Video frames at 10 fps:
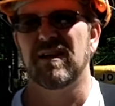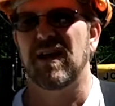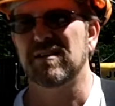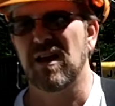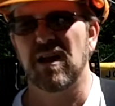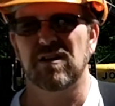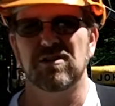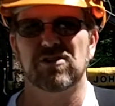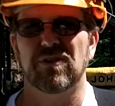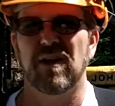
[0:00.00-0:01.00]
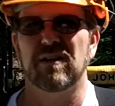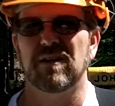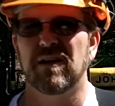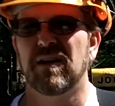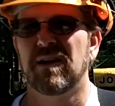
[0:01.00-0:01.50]
It's not a good trend.
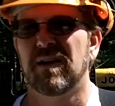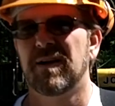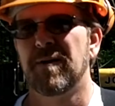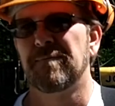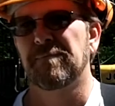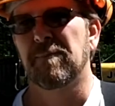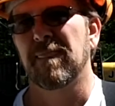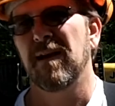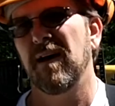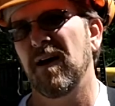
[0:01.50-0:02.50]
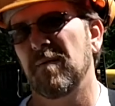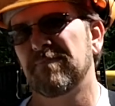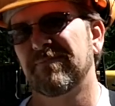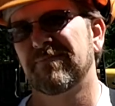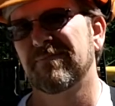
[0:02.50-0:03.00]

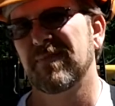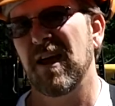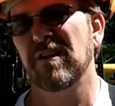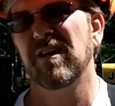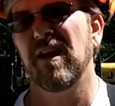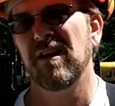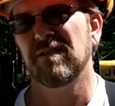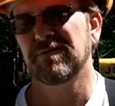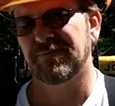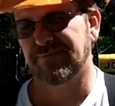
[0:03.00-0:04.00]
Healthcare.